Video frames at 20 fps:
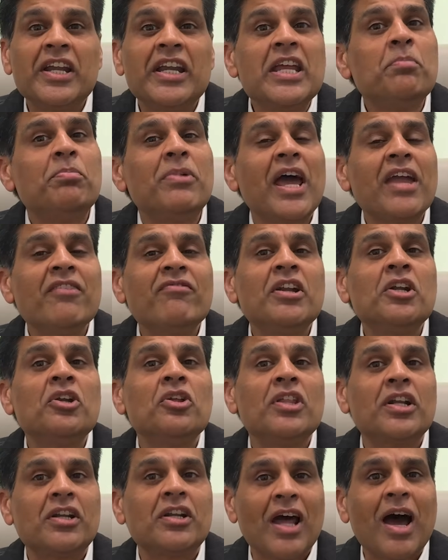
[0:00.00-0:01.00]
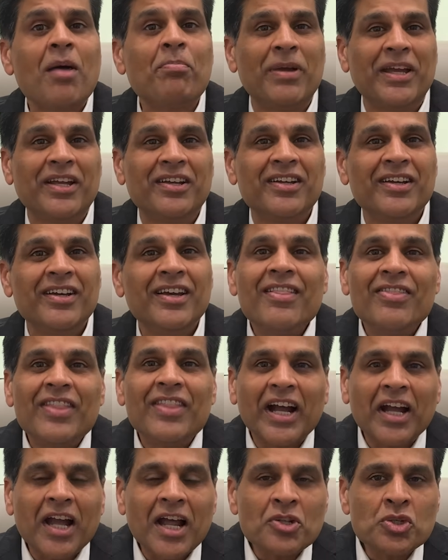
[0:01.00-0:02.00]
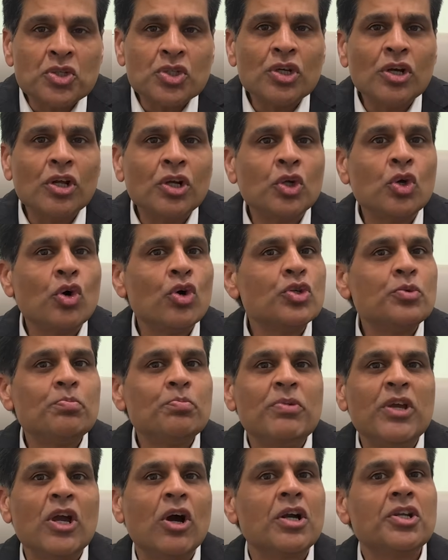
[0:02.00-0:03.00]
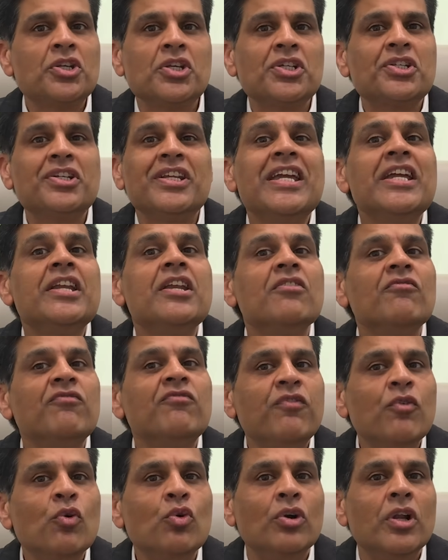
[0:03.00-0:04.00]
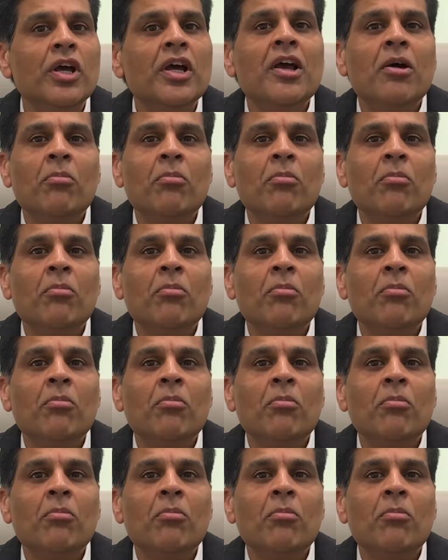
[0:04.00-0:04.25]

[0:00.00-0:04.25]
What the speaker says: deep dive into the topic. The concern goes beyond just heating food.